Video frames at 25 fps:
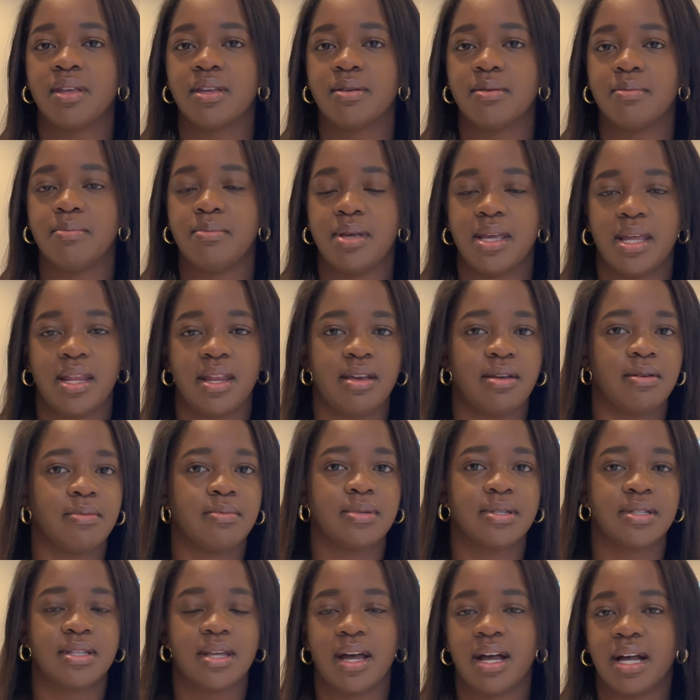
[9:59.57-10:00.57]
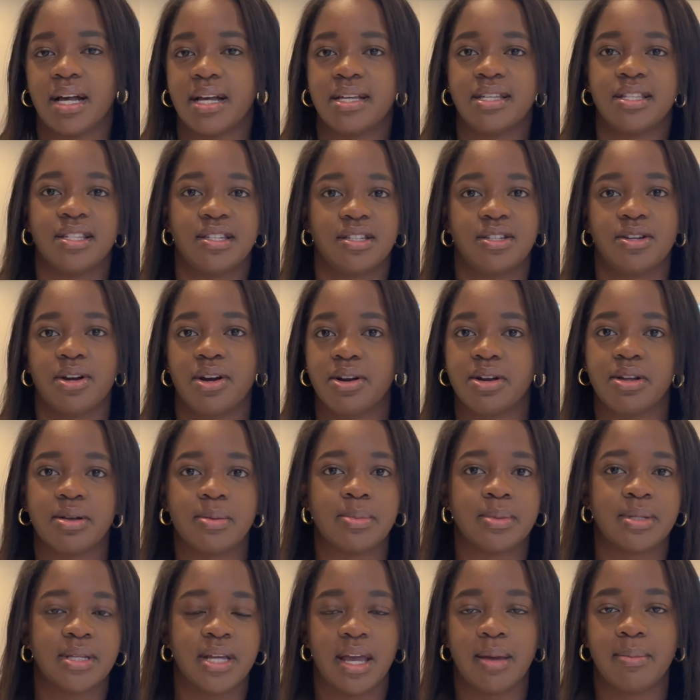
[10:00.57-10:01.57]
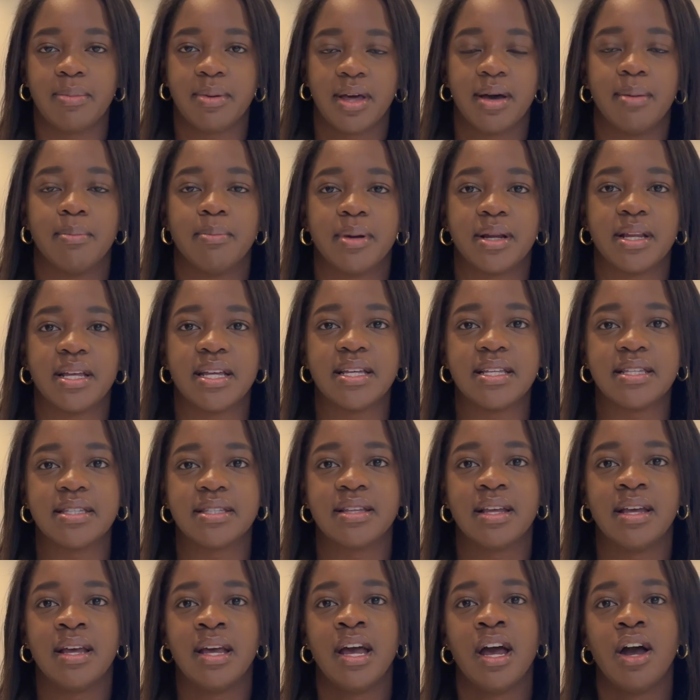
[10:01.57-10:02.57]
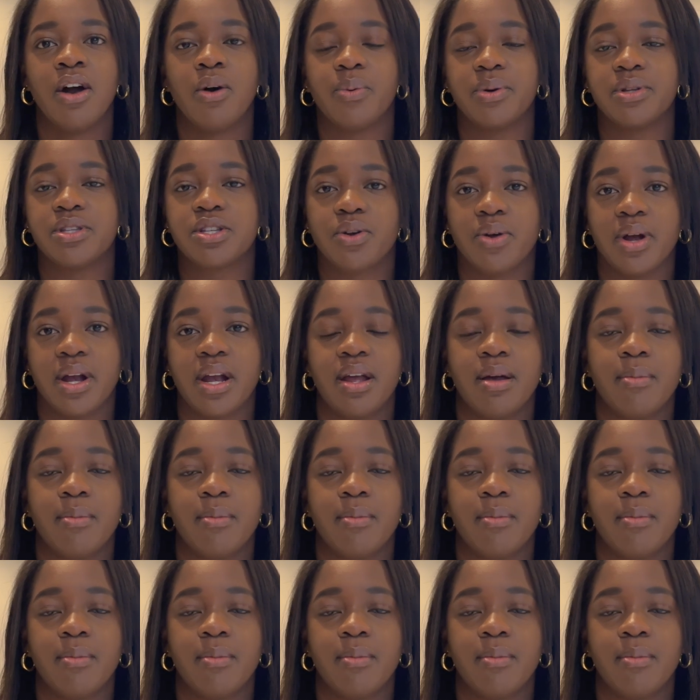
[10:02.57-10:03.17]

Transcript: medium sized startup type companies, What's great